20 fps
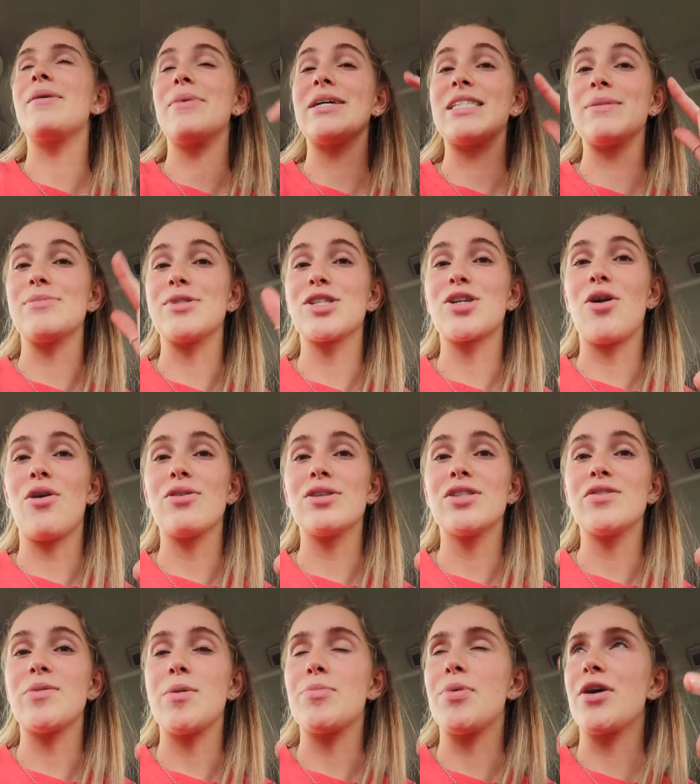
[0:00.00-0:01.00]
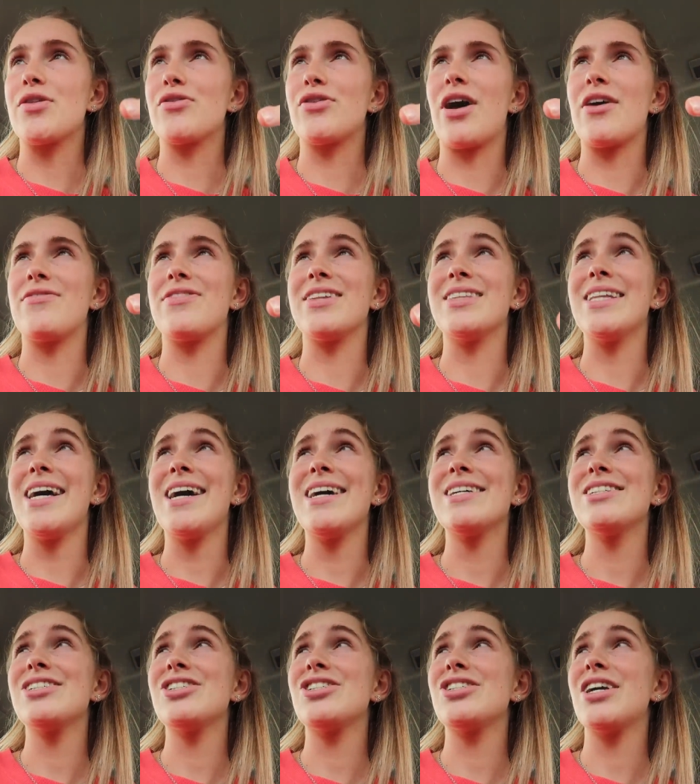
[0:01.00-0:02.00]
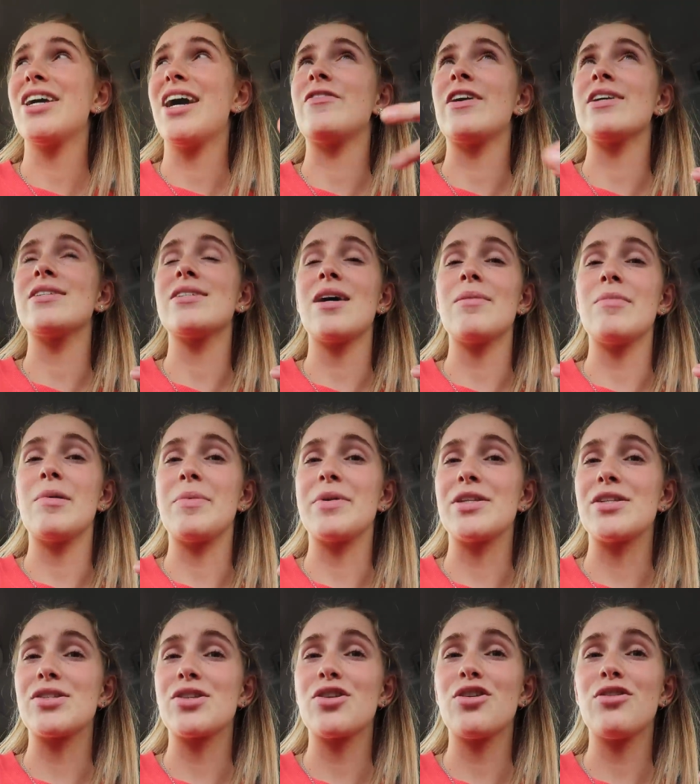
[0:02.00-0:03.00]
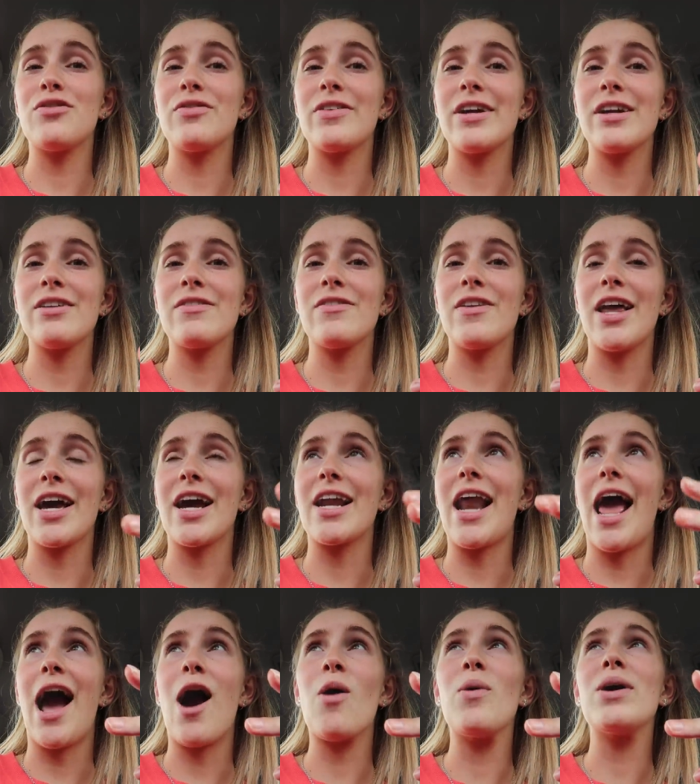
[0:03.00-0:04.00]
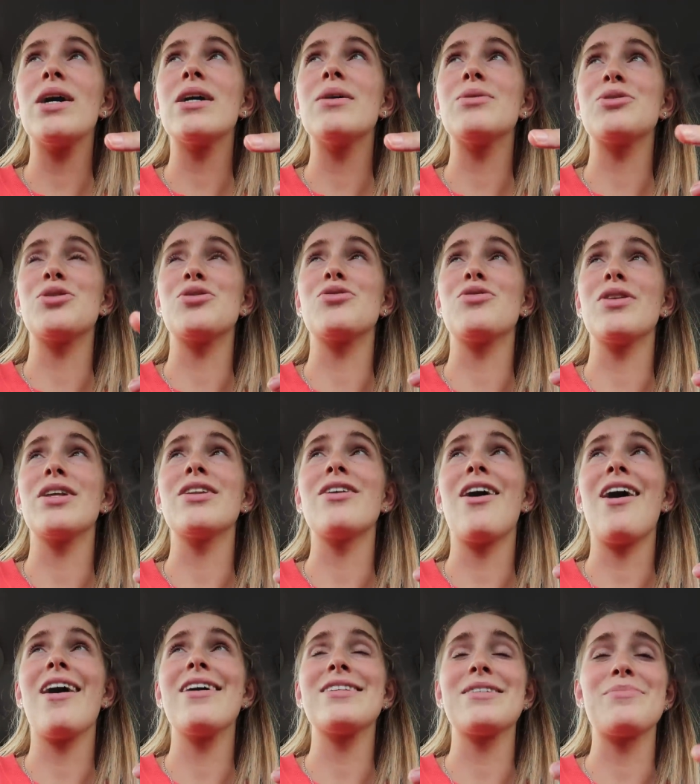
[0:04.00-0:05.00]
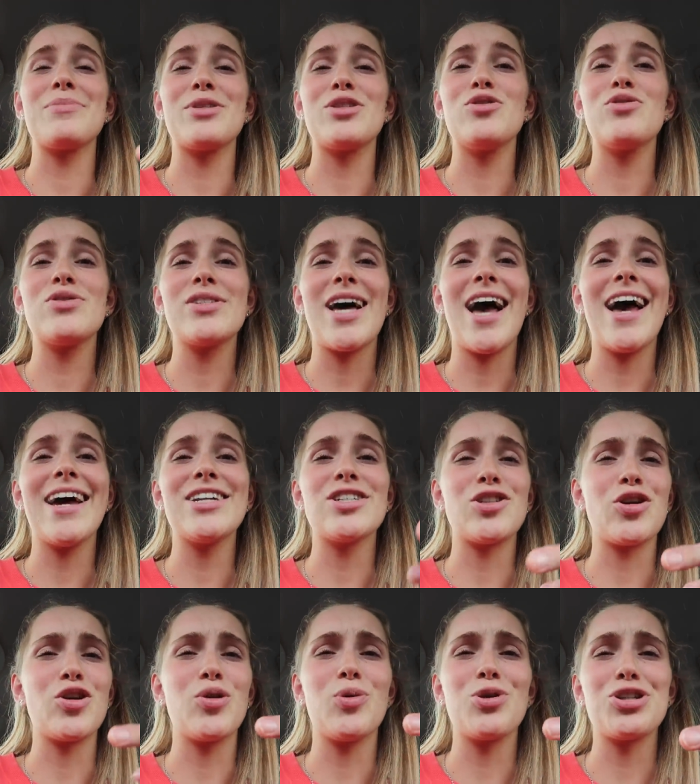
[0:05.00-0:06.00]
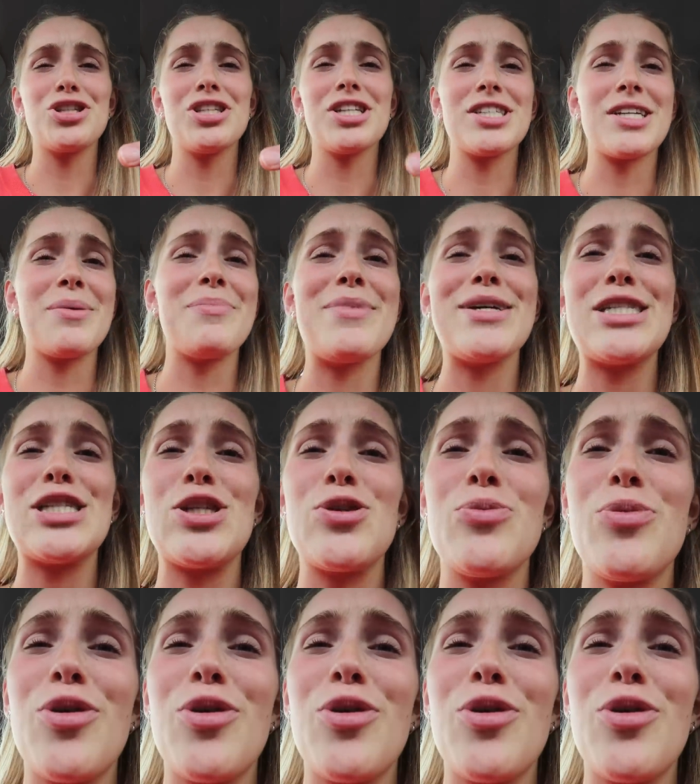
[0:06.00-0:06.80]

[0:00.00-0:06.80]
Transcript: I made some scones for my brother and I for lunch. FaceTime my brother's girlfriend for like an hour, which was really nice. I miss you, Sage. I know you're watching this and I miss you,